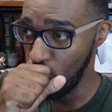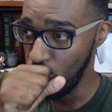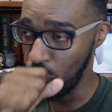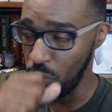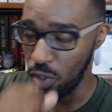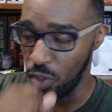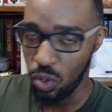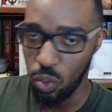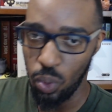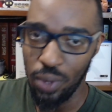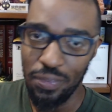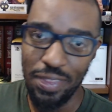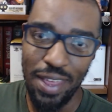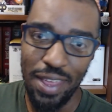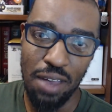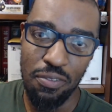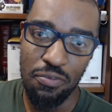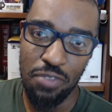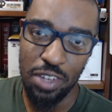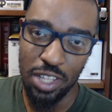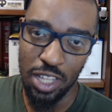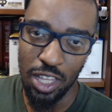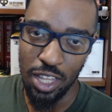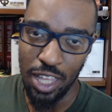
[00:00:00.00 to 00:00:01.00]
without
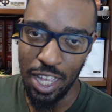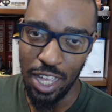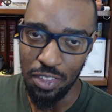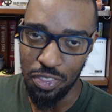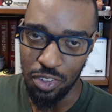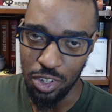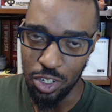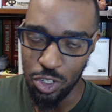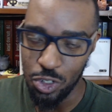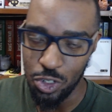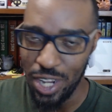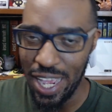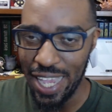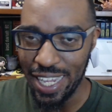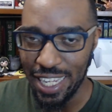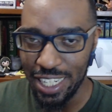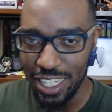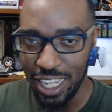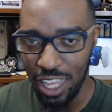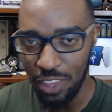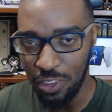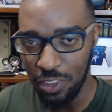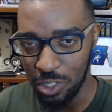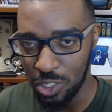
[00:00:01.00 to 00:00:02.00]
feeling like they're dragging
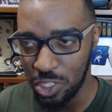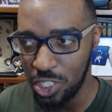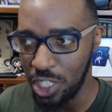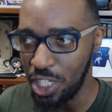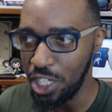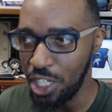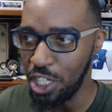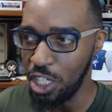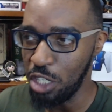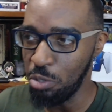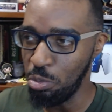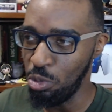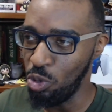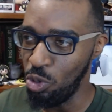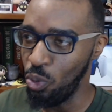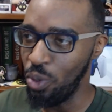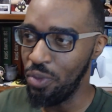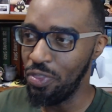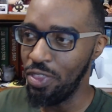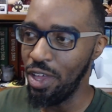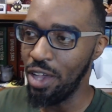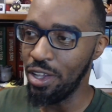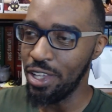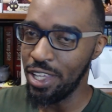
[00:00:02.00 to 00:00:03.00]
down their team or
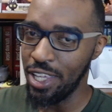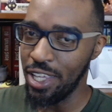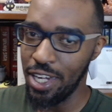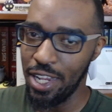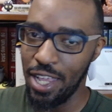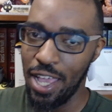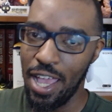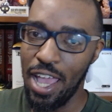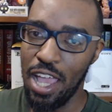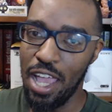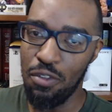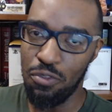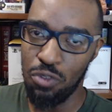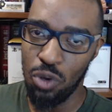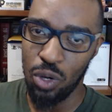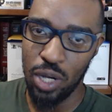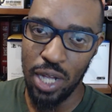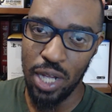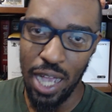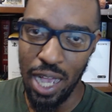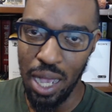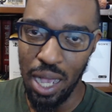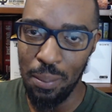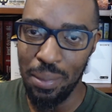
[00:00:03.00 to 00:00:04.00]
without getting hateful
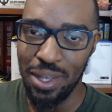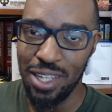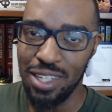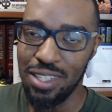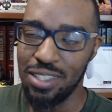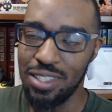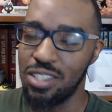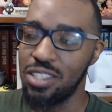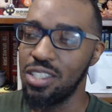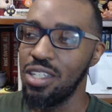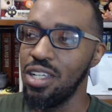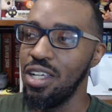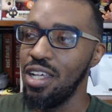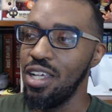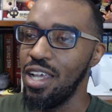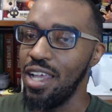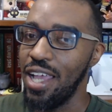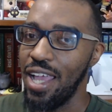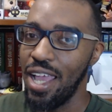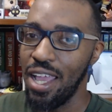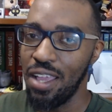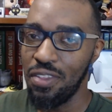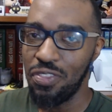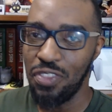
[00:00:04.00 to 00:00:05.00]
comments
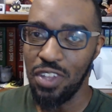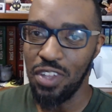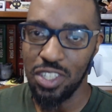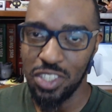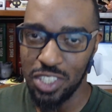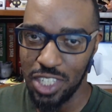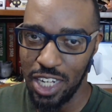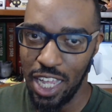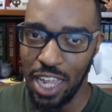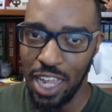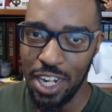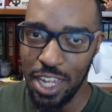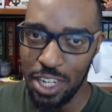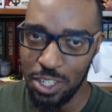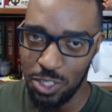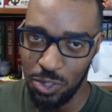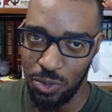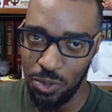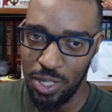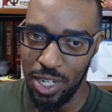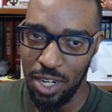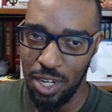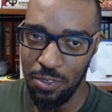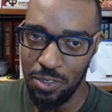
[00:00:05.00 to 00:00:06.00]
and things of that nature,
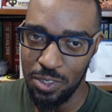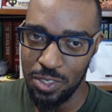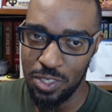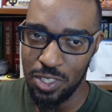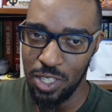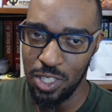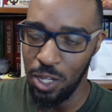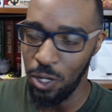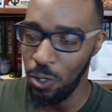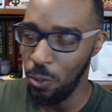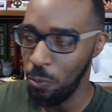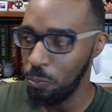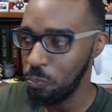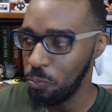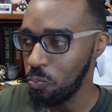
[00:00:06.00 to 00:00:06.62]
whatever. So